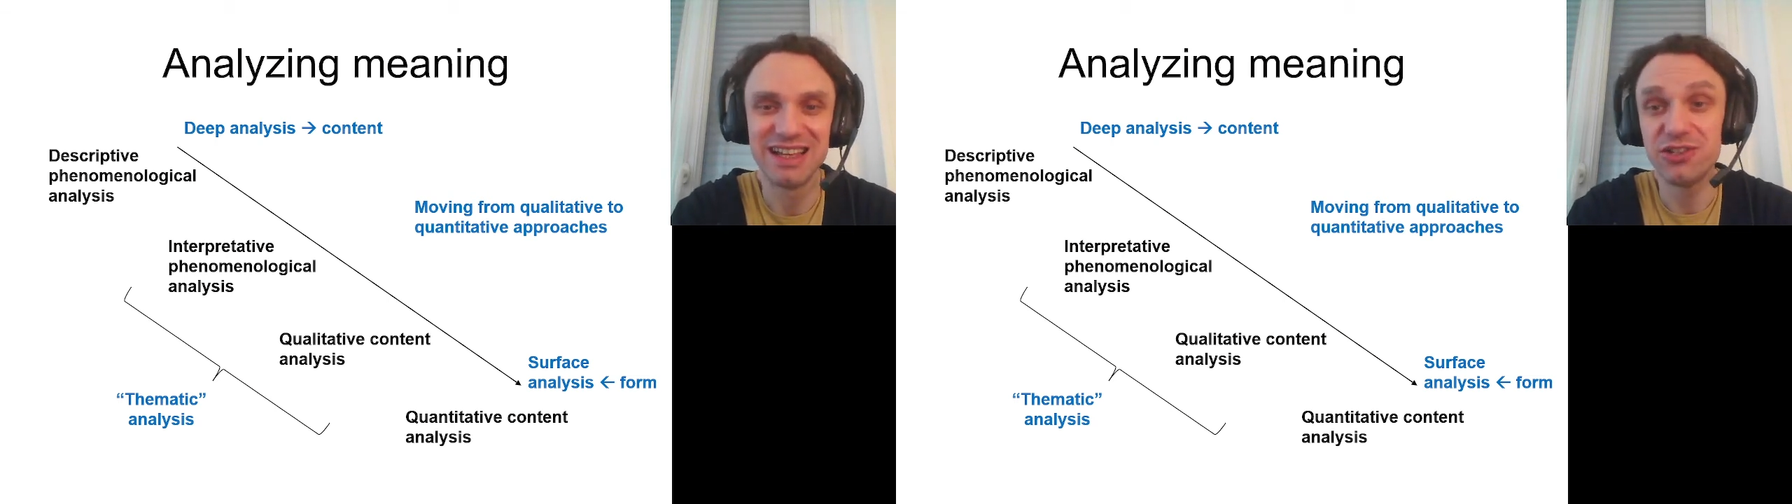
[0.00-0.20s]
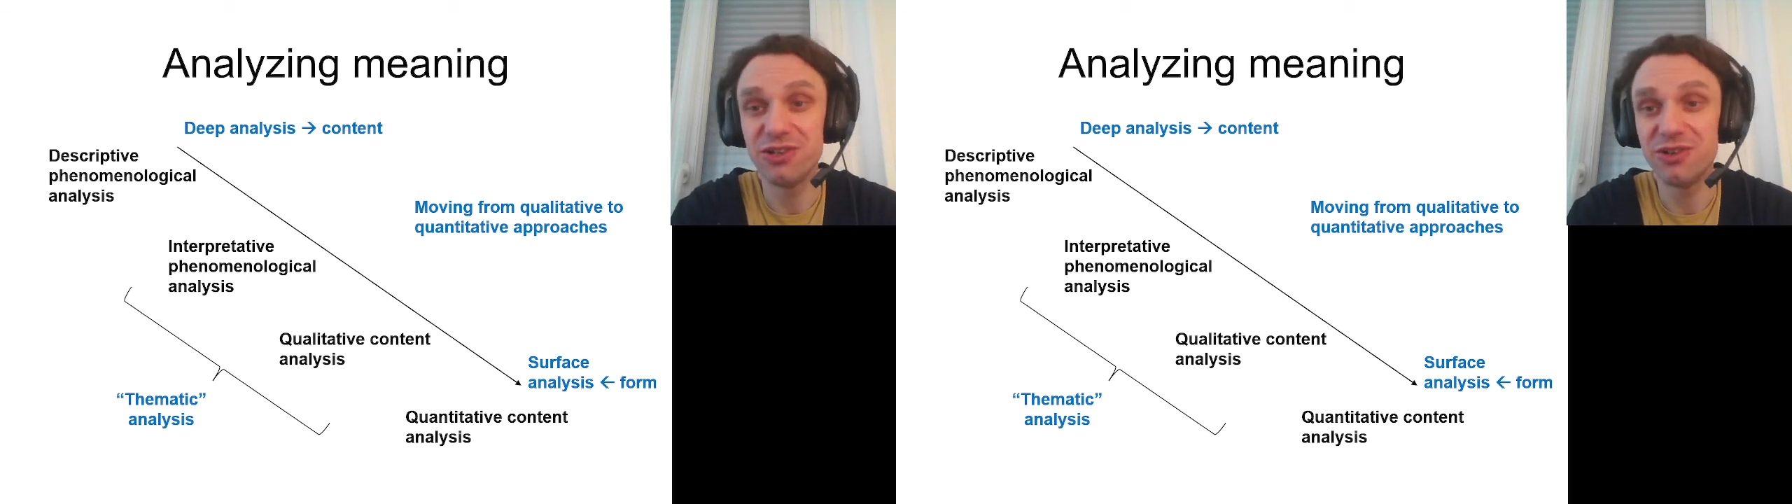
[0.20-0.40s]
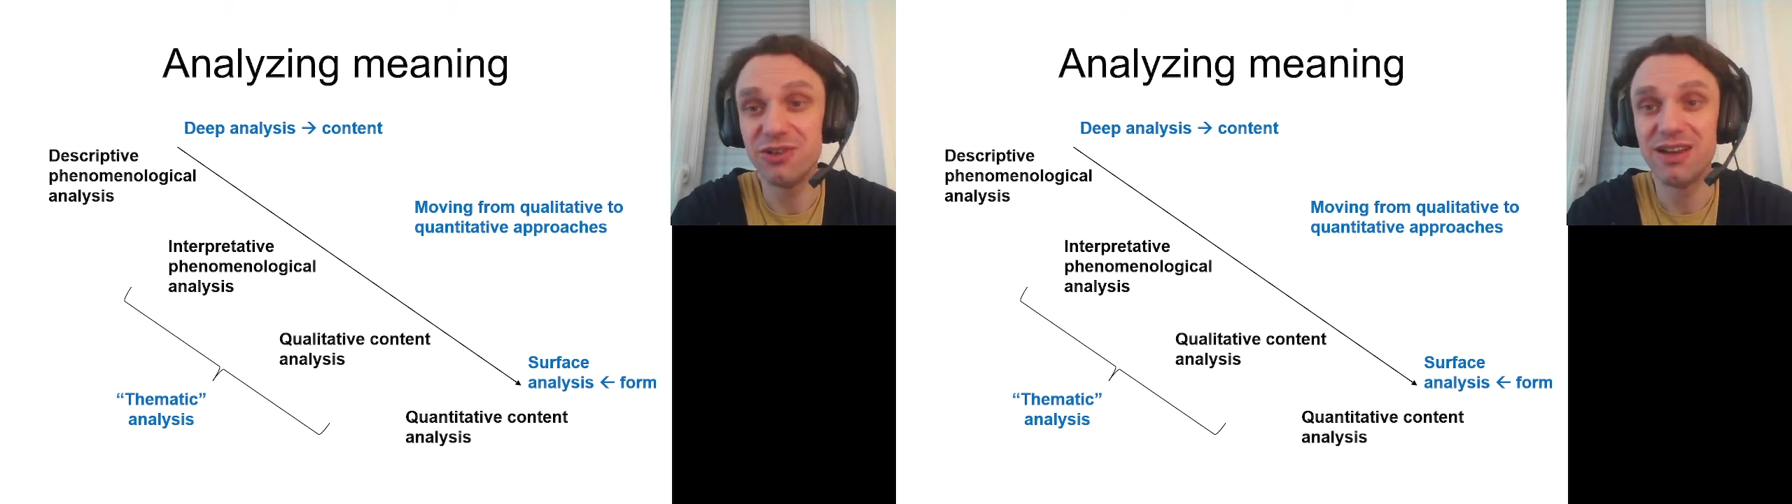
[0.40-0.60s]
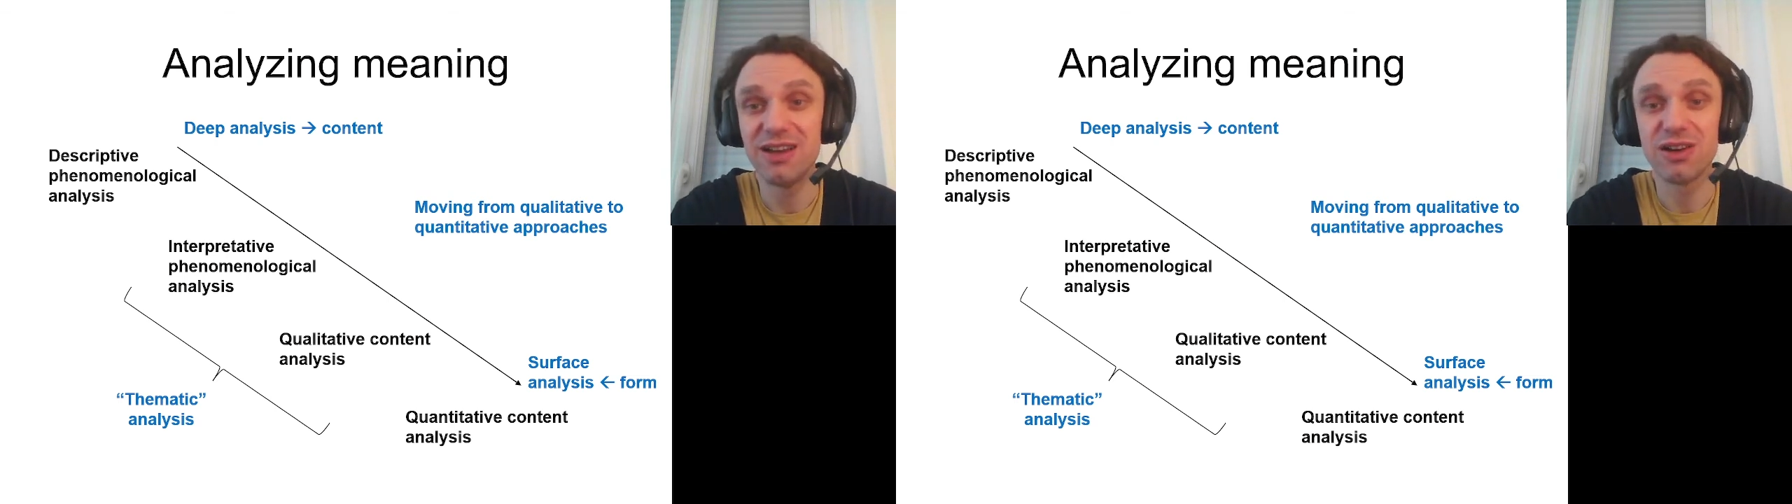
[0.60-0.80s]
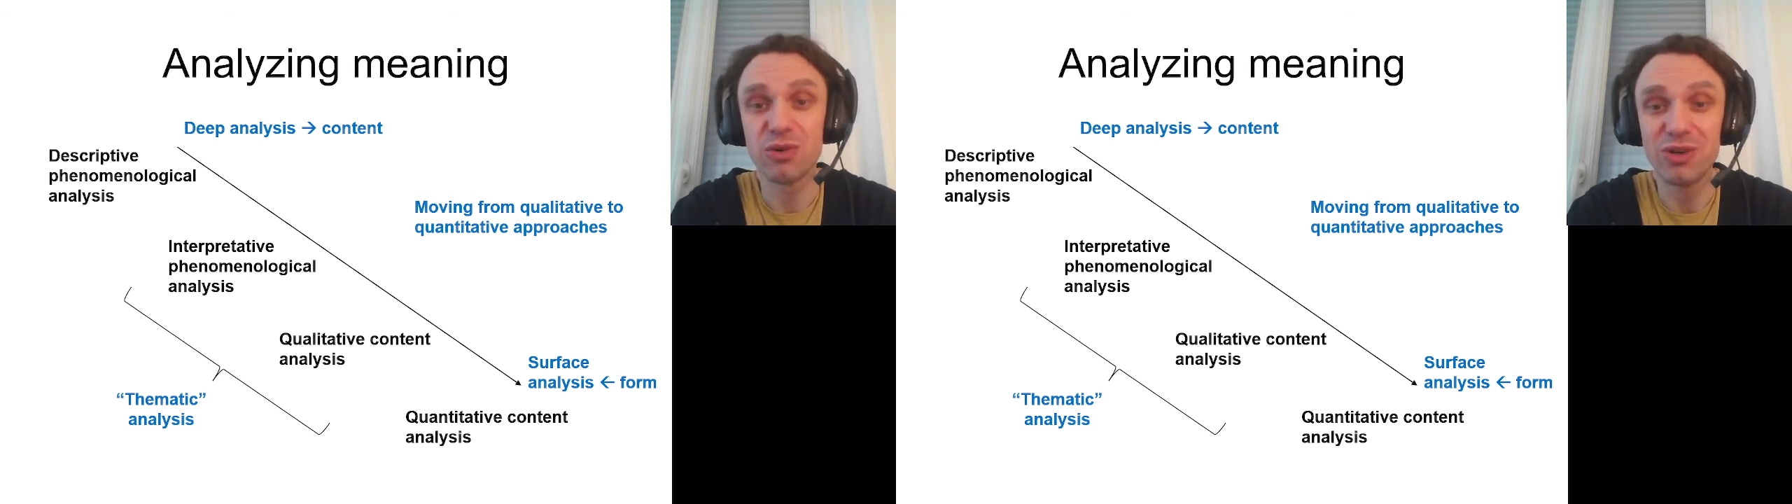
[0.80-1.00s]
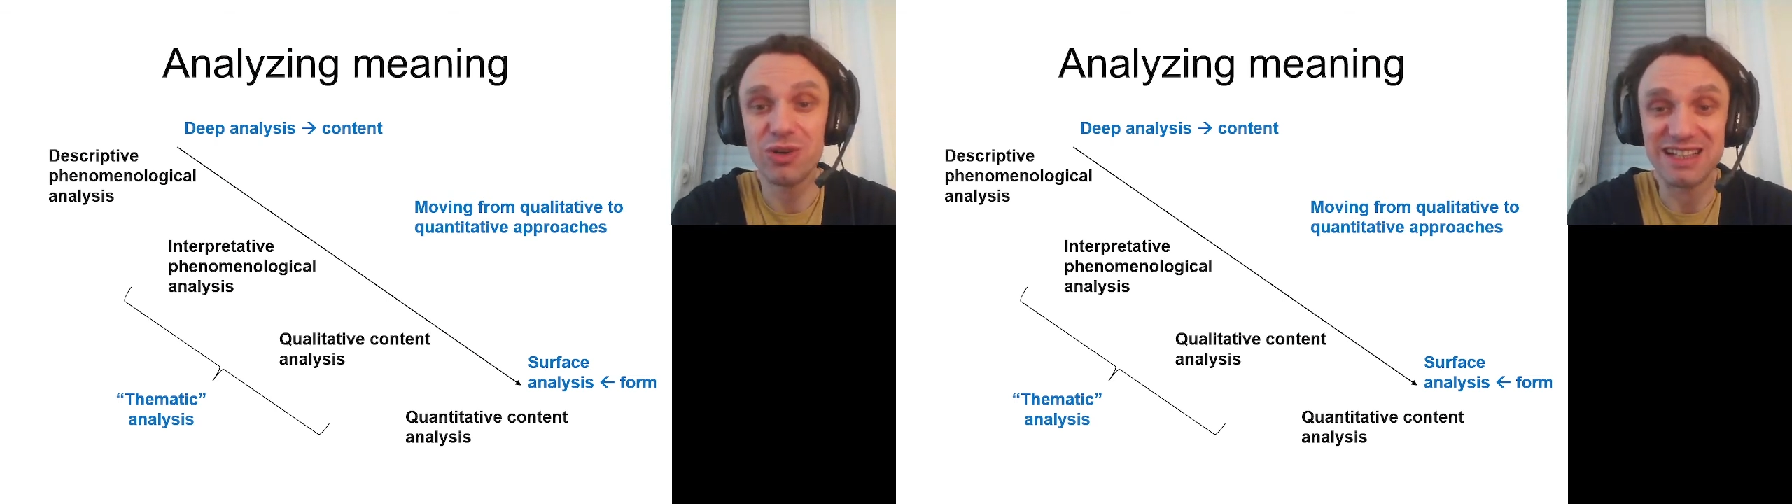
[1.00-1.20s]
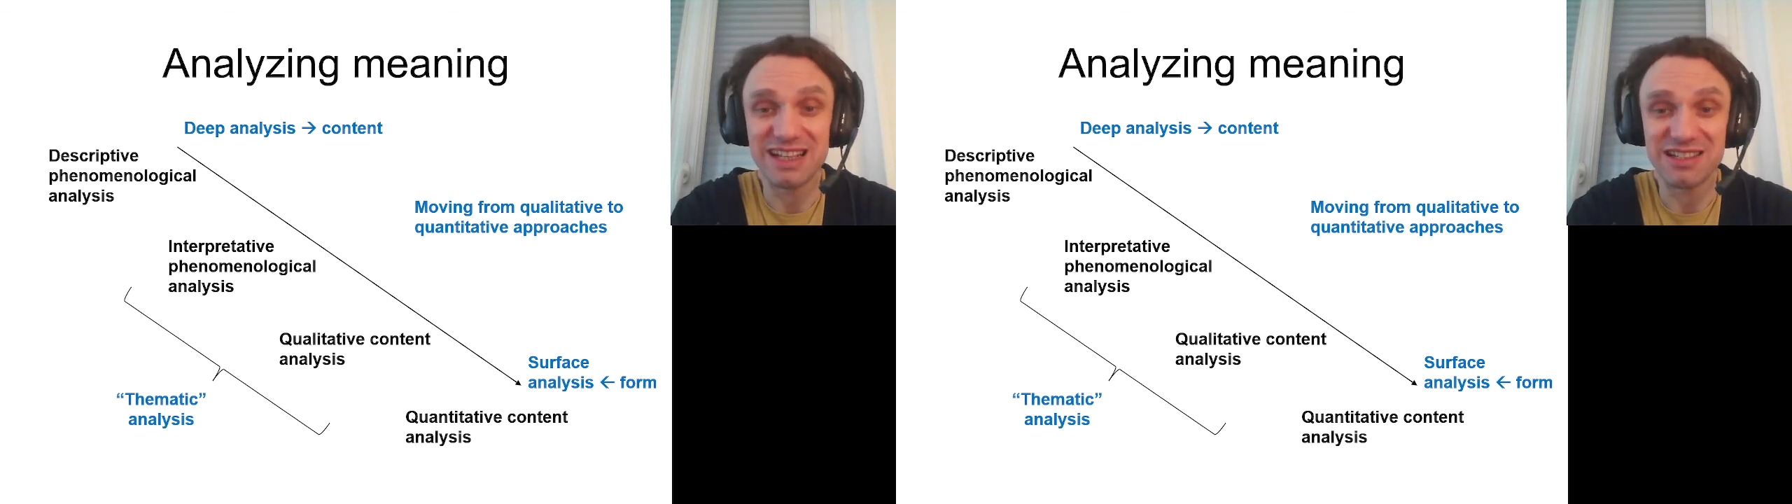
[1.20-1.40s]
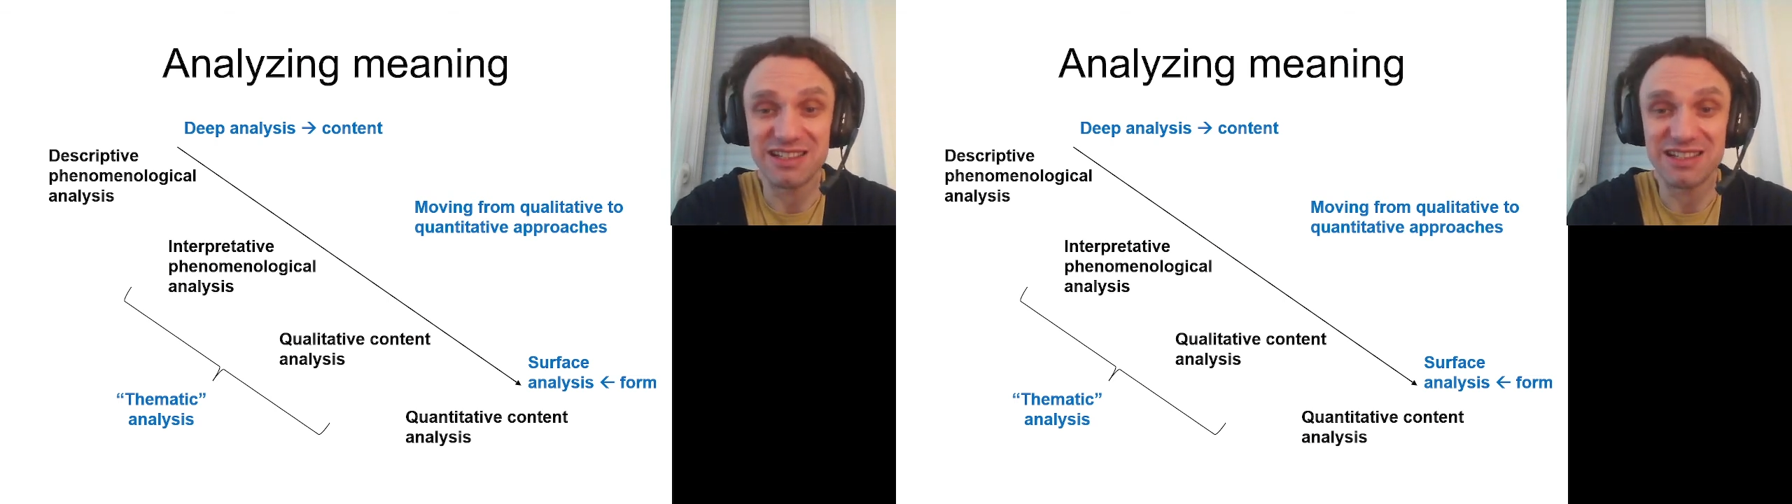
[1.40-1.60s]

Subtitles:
to quantitative